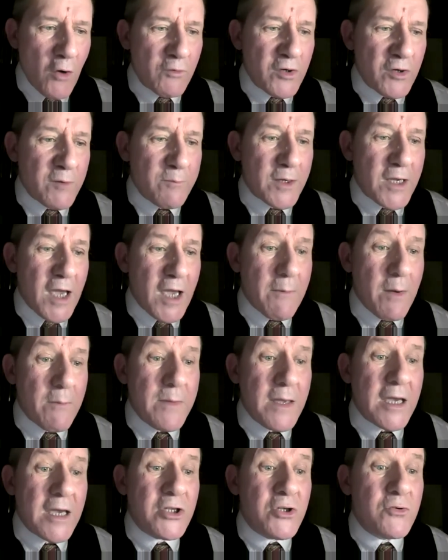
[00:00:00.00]
would have become a
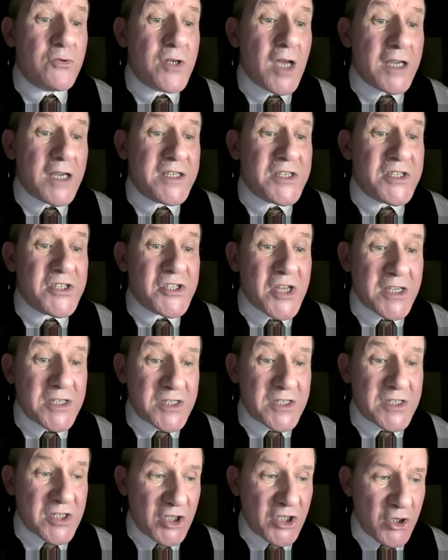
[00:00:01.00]
mere United
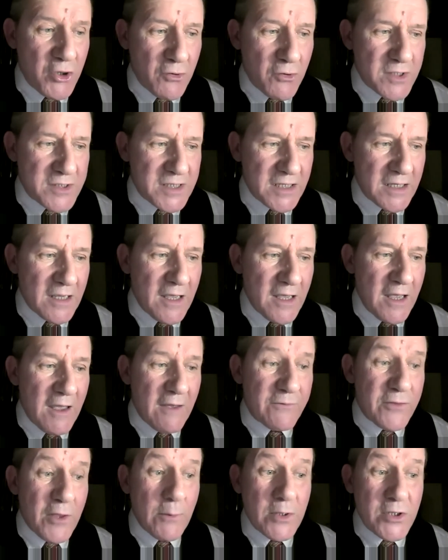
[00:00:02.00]
States security
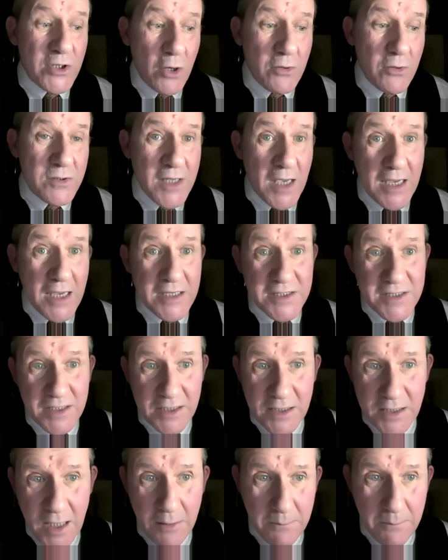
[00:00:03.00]
if there were no days to
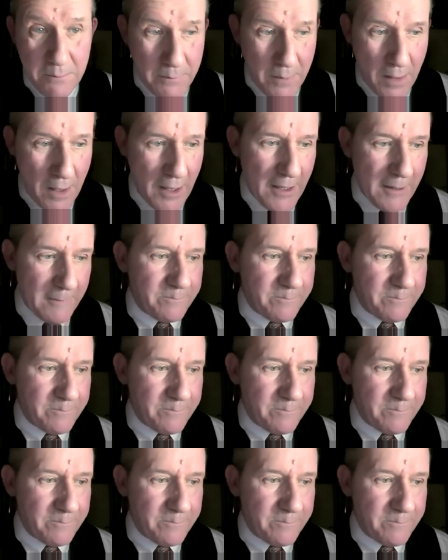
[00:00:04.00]
count by.